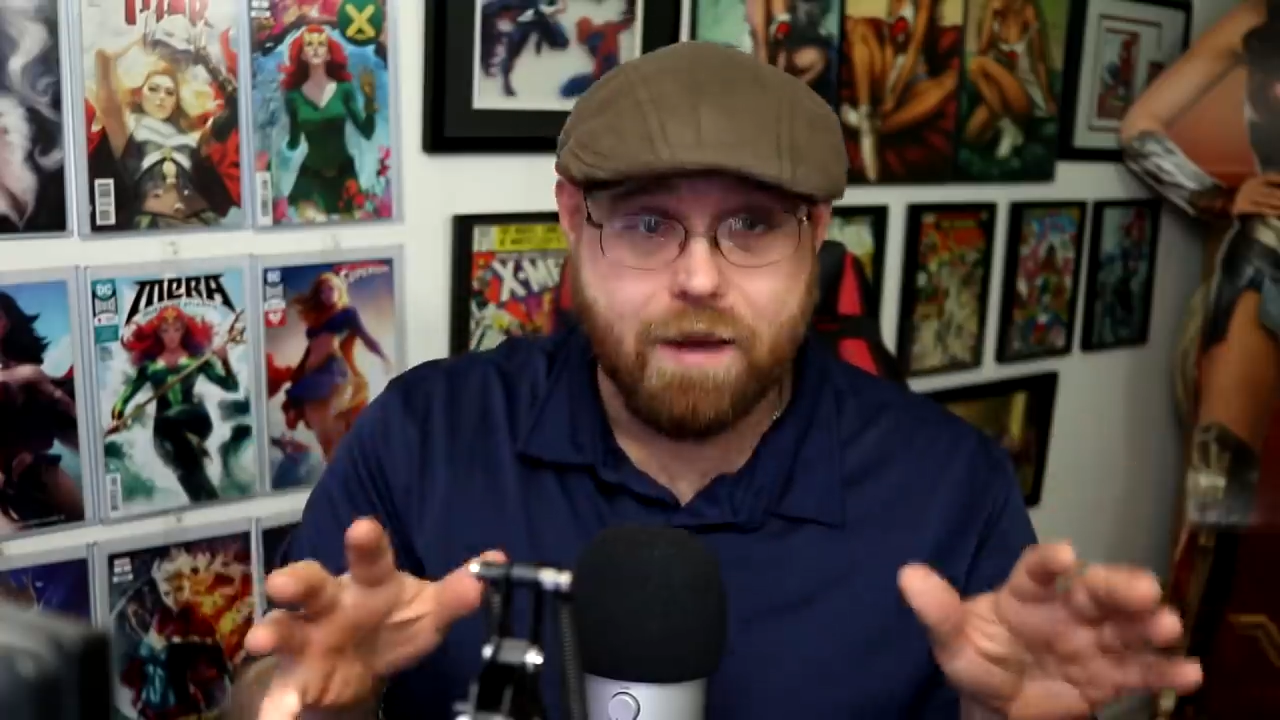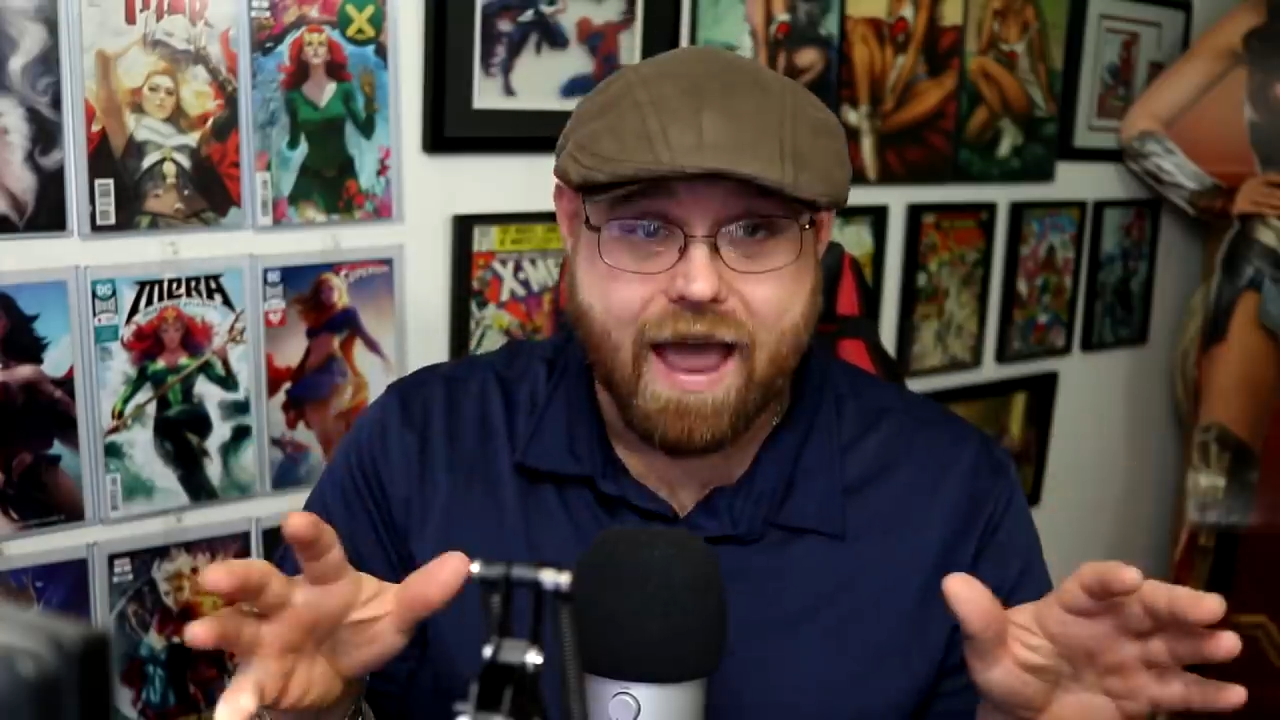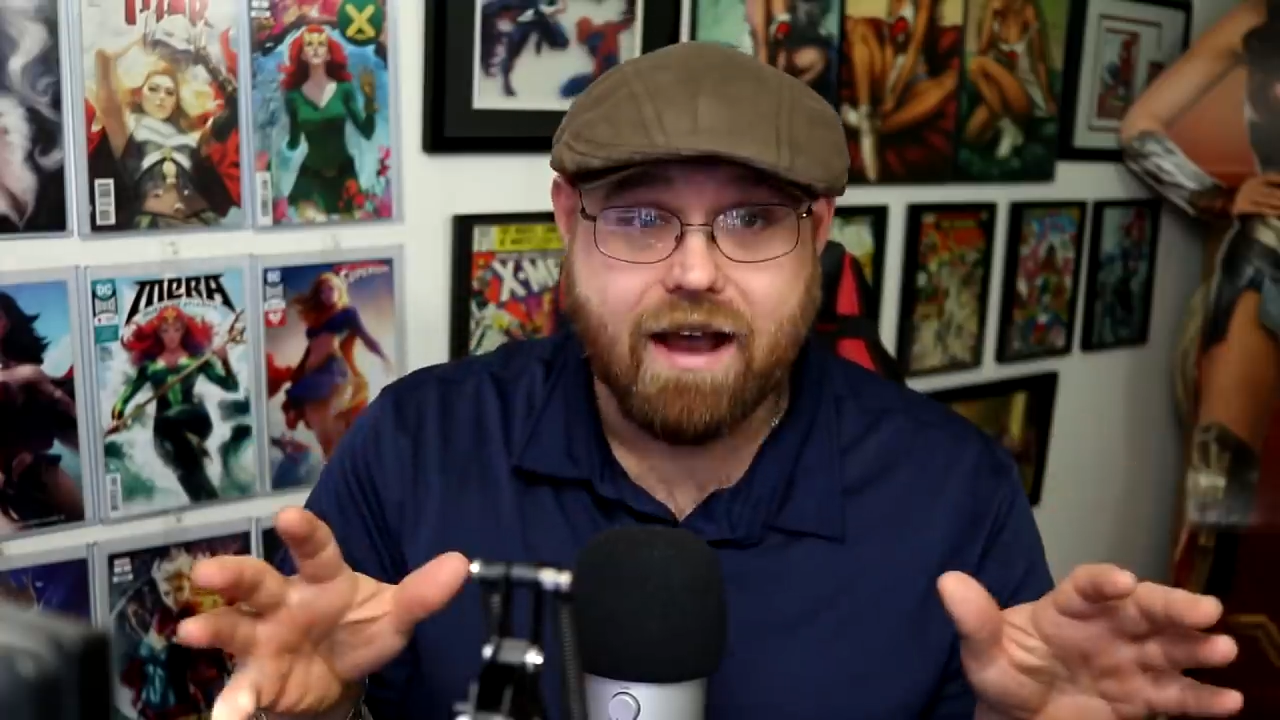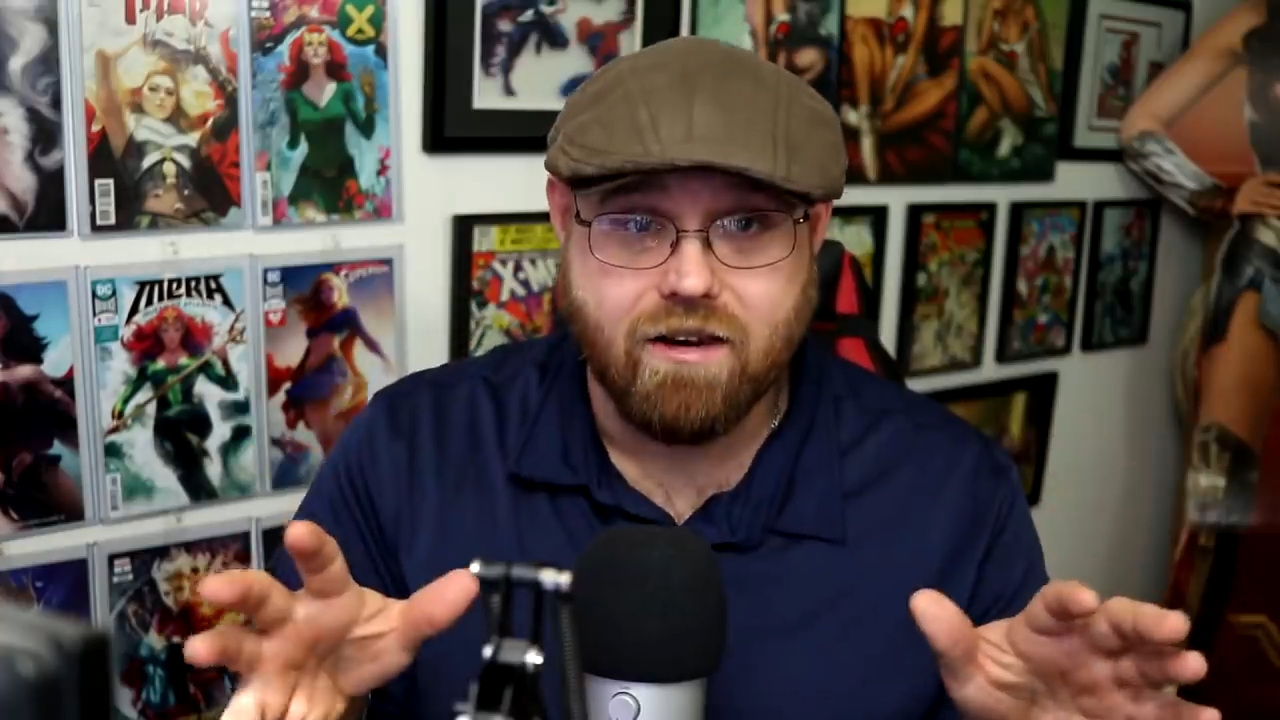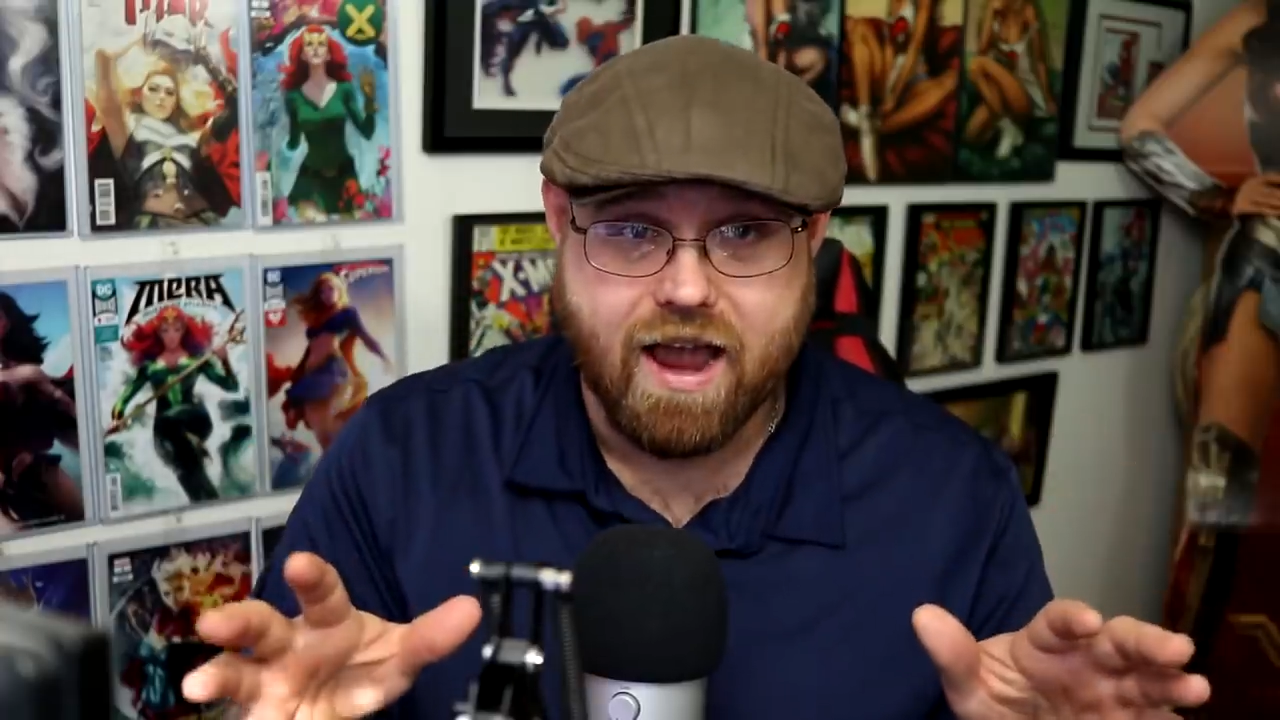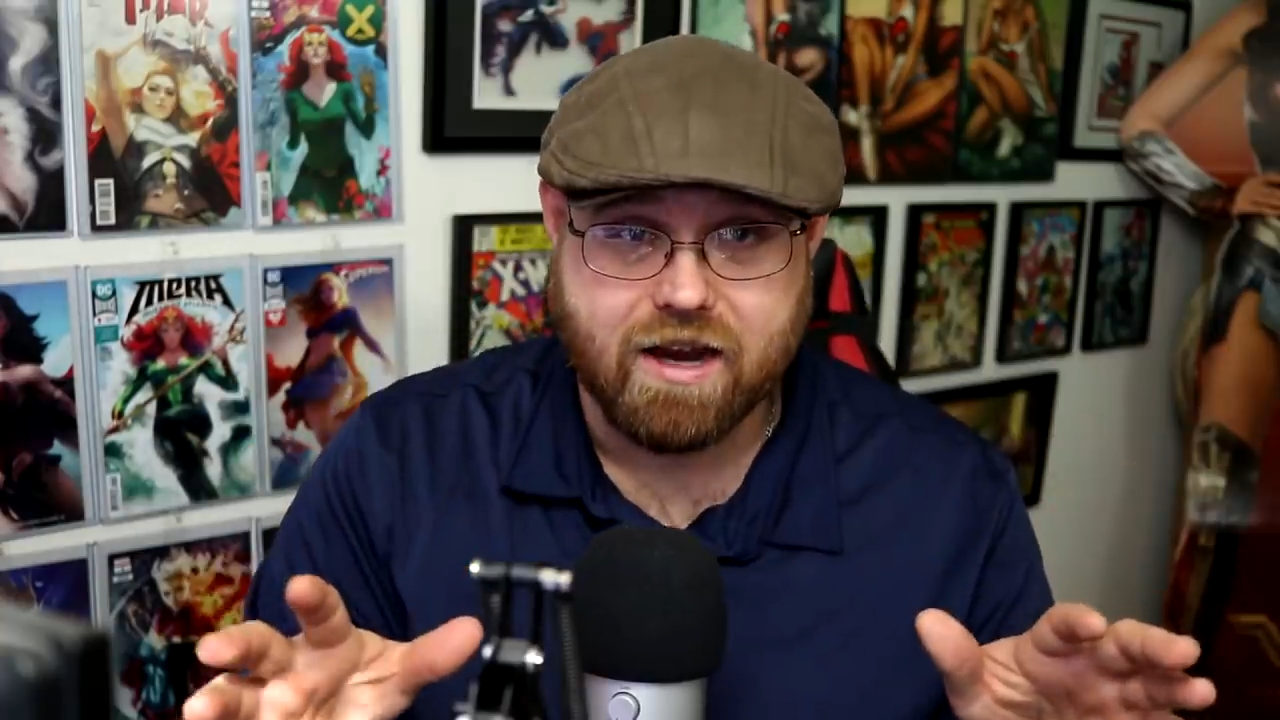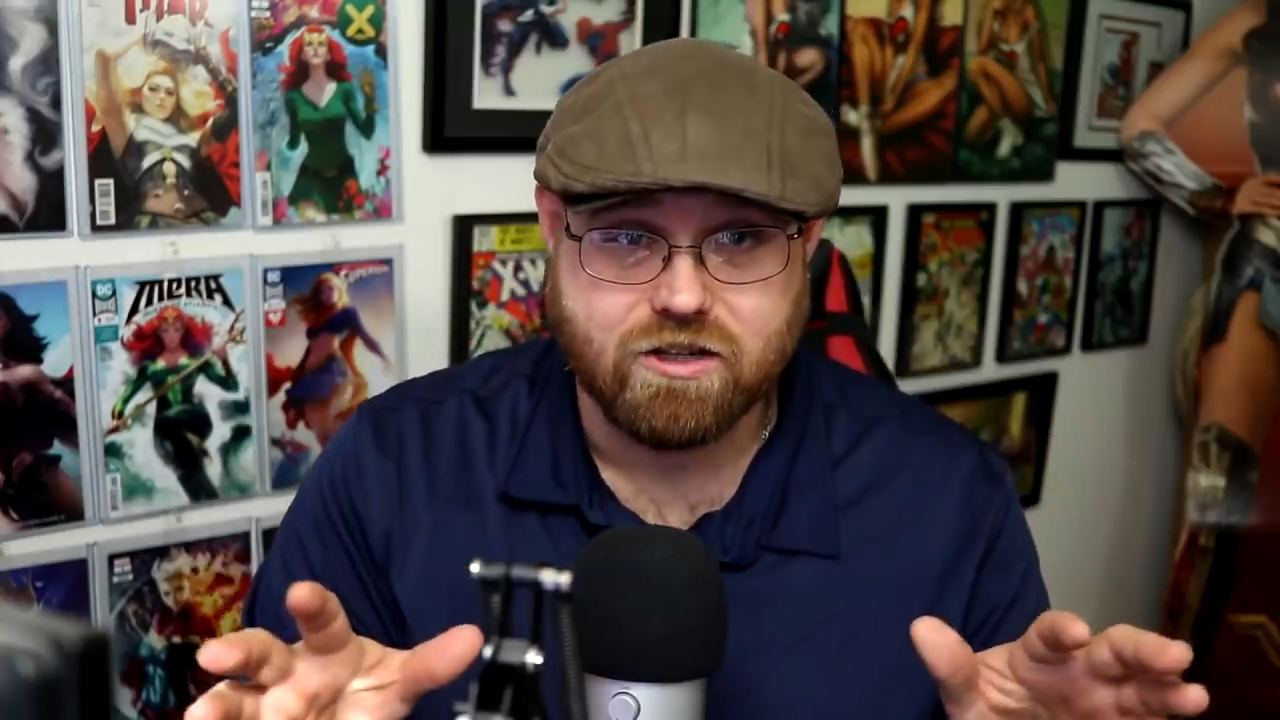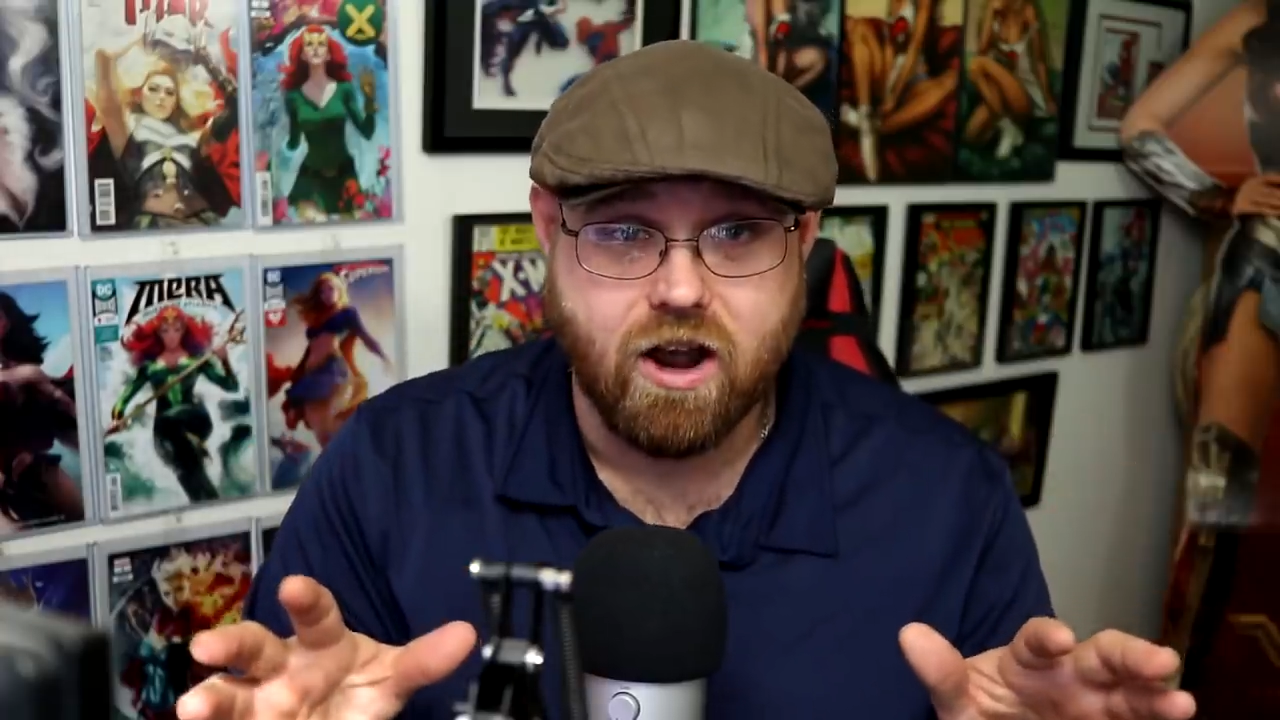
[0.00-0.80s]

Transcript: backlash